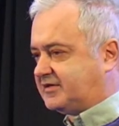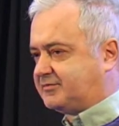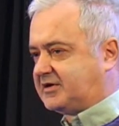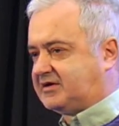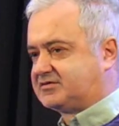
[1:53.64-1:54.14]

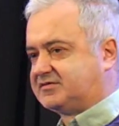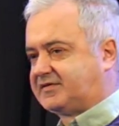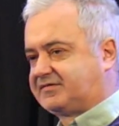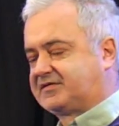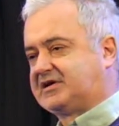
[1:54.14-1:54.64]
they'll be out of
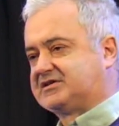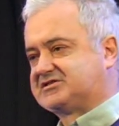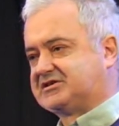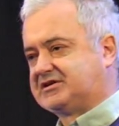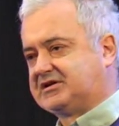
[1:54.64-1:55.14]

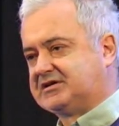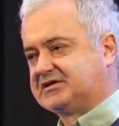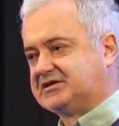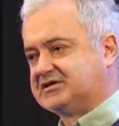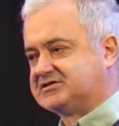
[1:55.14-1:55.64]
Afghanistan in
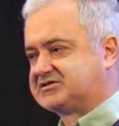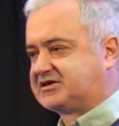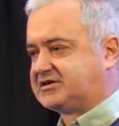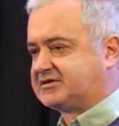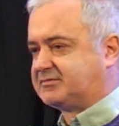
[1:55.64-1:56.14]
a year's
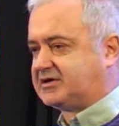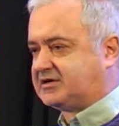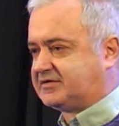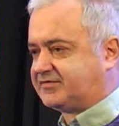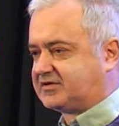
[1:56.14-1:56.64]
time
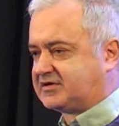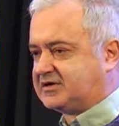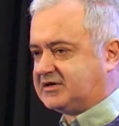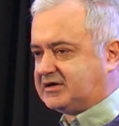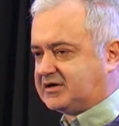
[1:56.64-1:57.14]

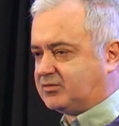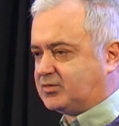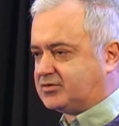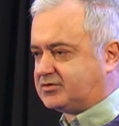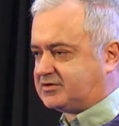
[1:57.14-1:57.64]
after a
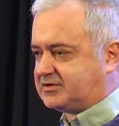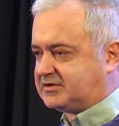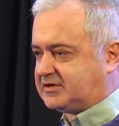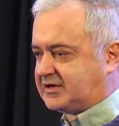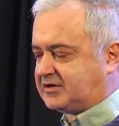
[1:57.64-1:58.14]
war
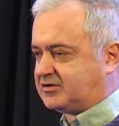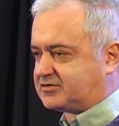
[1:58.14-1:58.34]
and an